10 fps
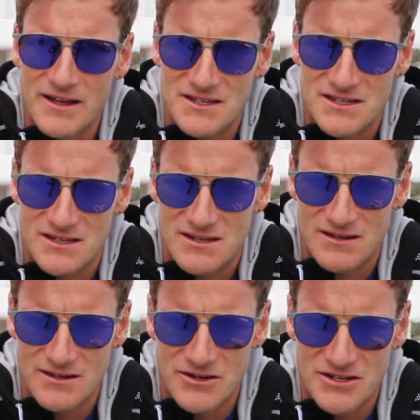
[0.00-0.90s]

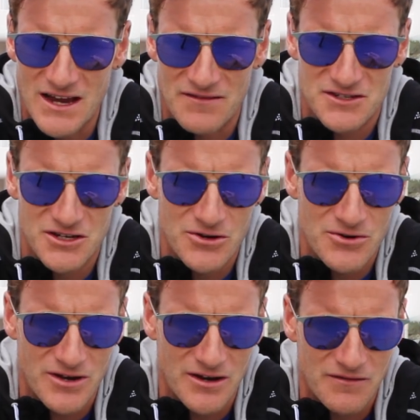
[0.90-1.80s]
You just have
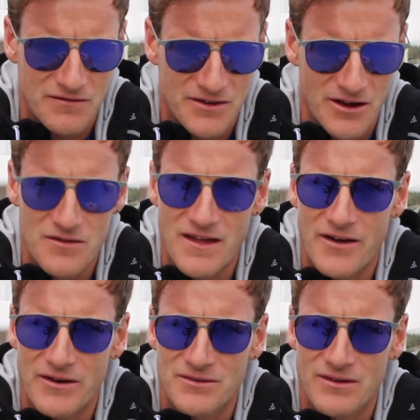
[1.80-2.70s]
to kind of go
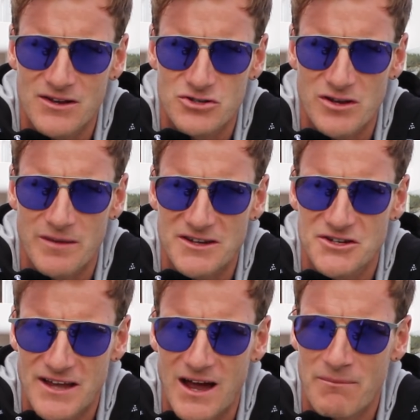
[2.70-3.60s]
there and train the best
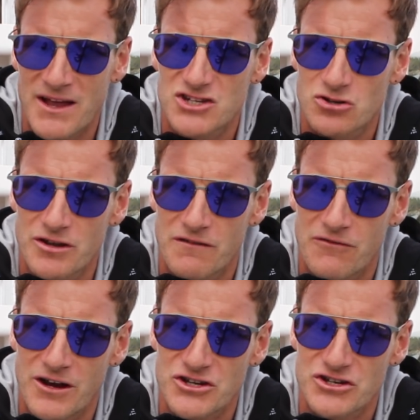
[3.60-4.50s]
you can, make sure you're
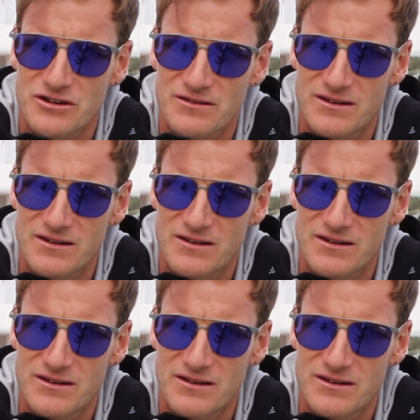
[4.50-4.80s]
fresh,